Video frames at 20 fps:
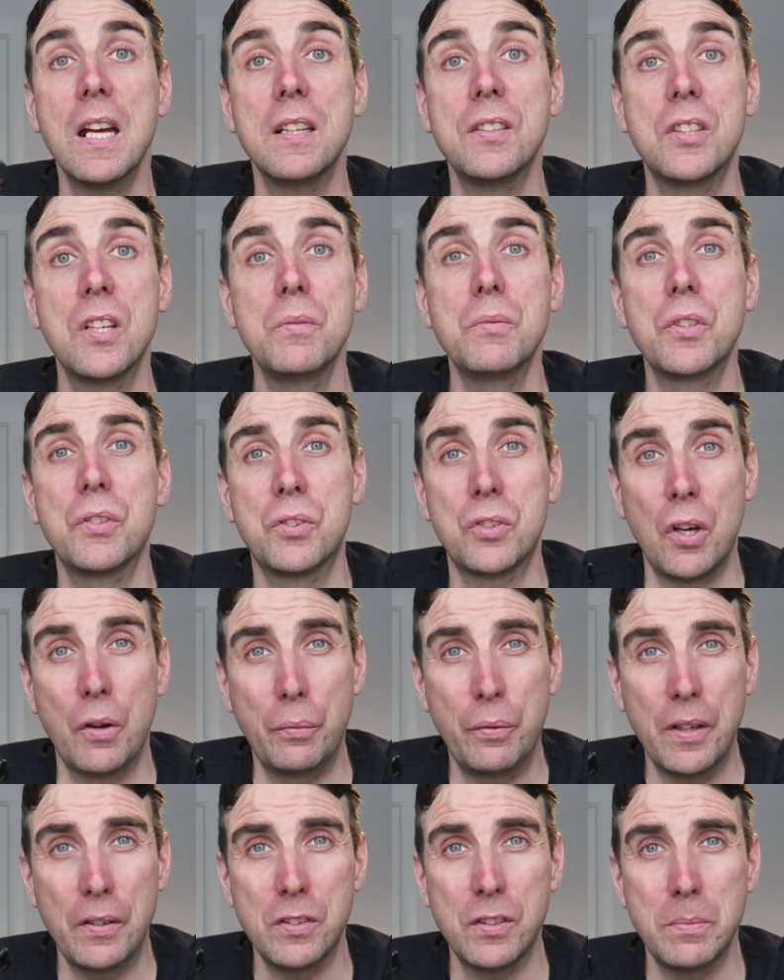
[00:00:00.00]
In terms of
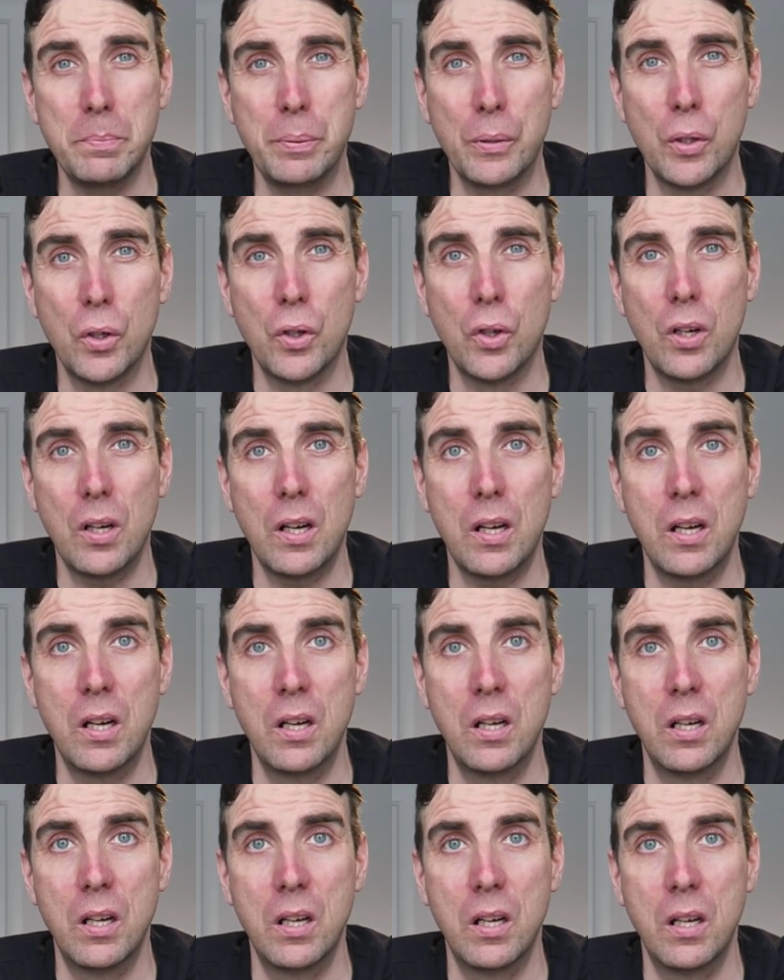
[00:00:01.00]
software support,
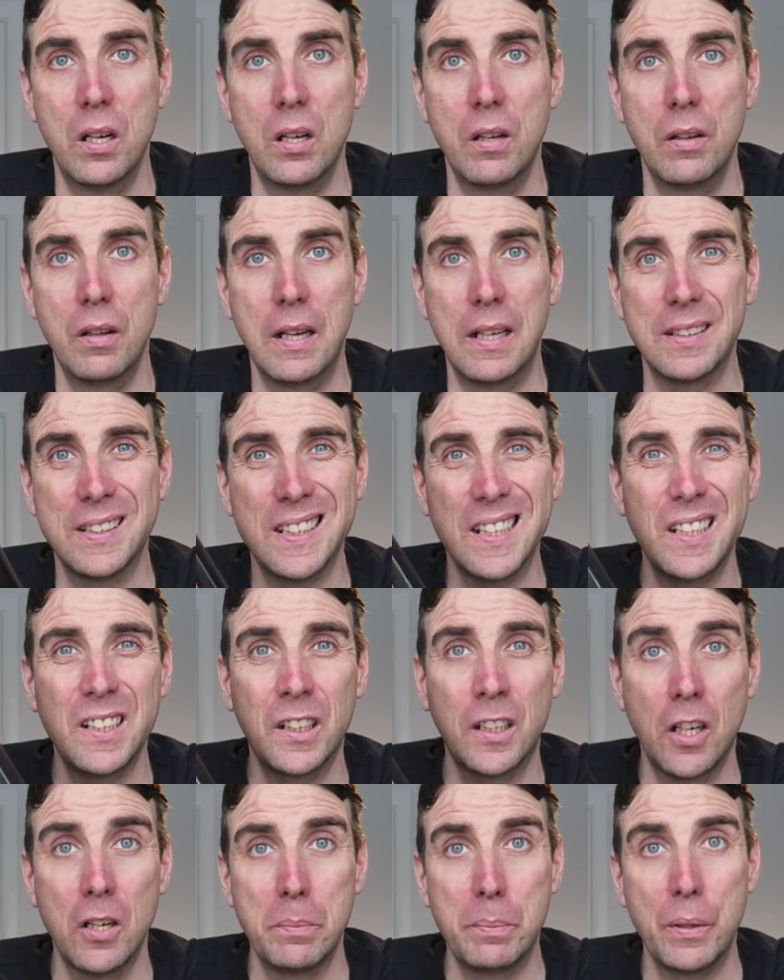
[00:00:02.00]
uh, I'd say the
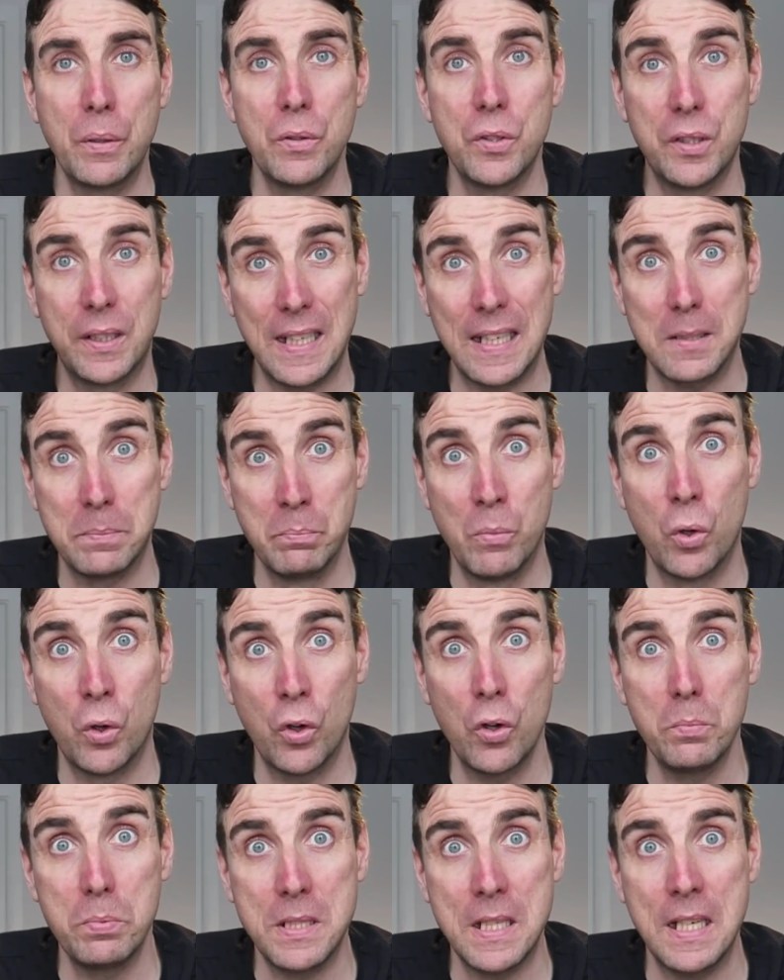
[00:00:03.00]
GoPro gets
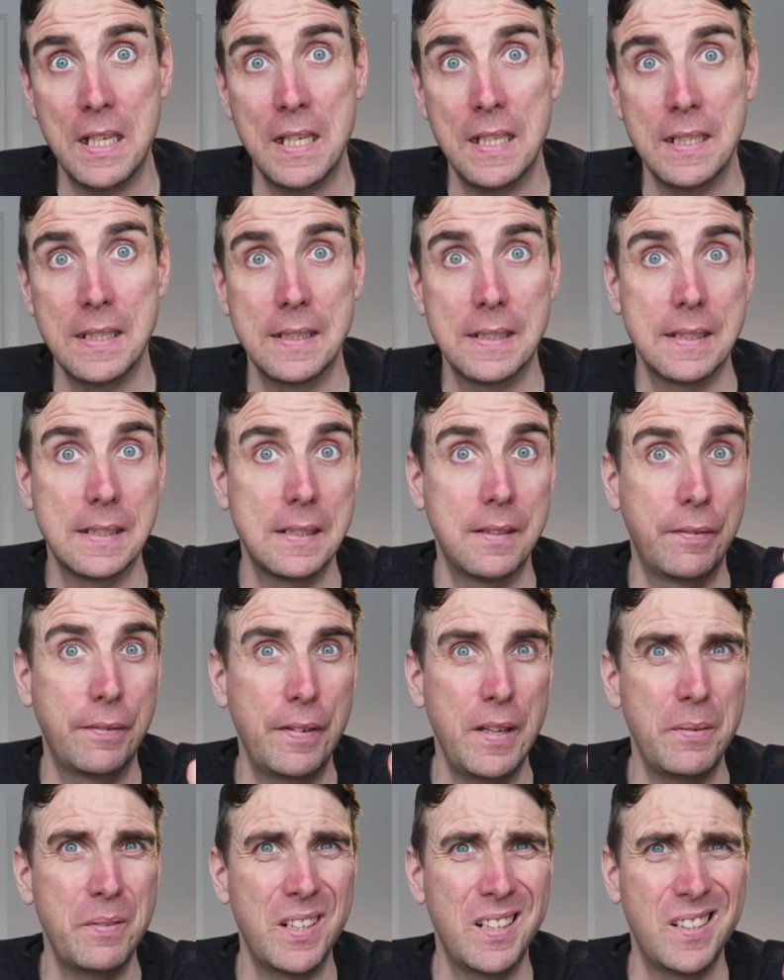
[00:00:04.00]
more updates. The
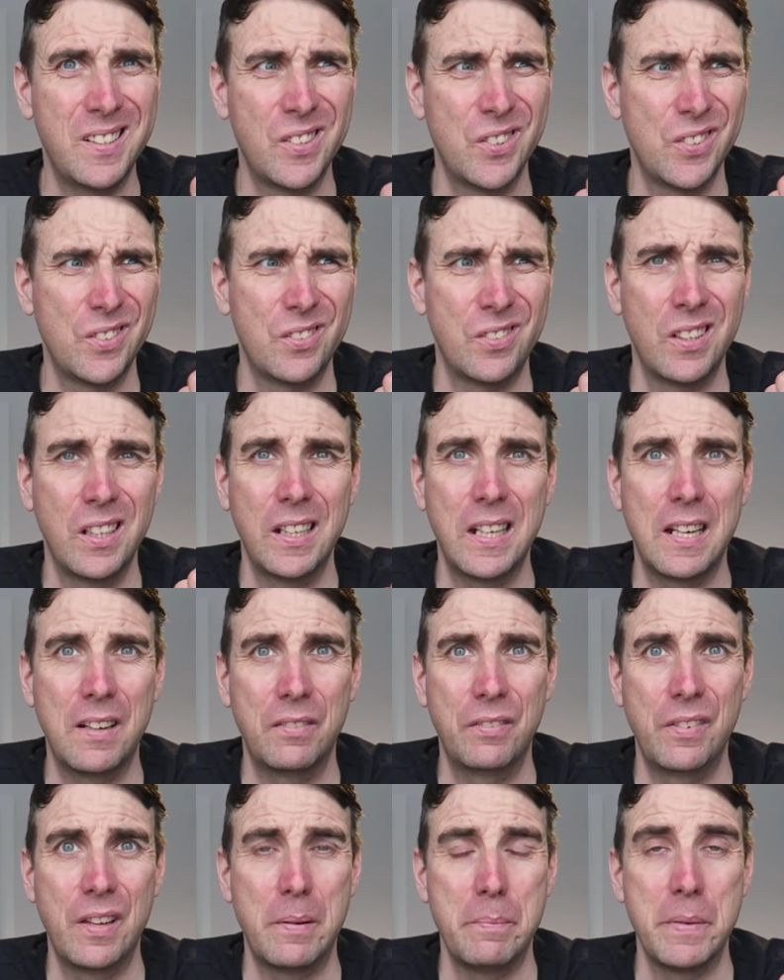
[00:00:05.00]
Femian doesn't really
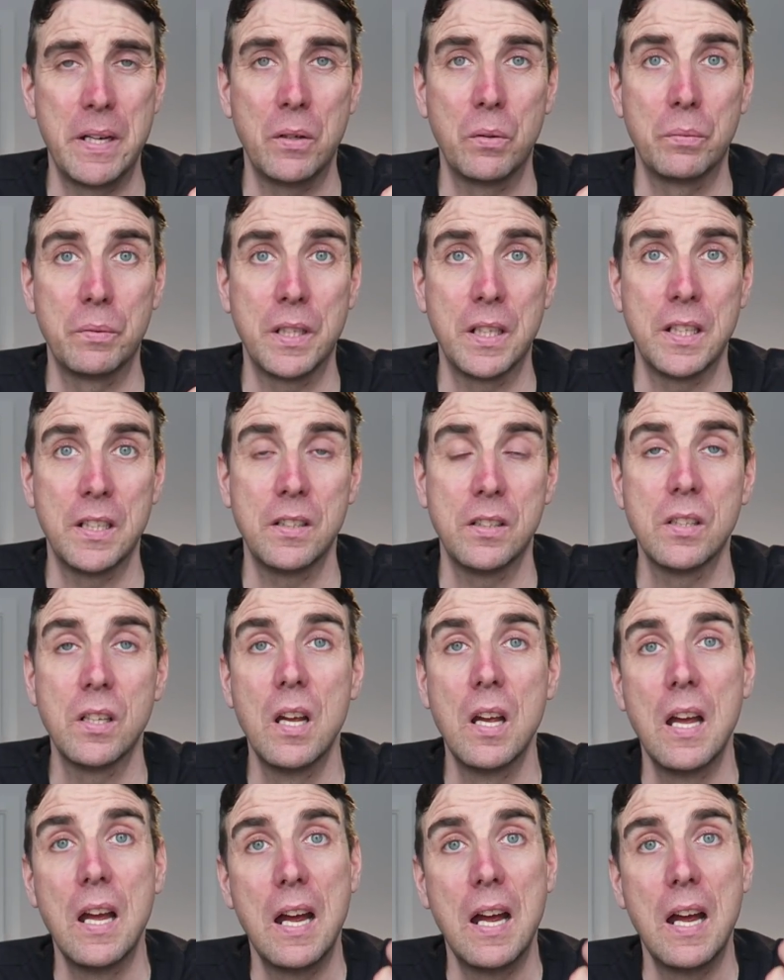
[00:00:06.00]
have that many updates.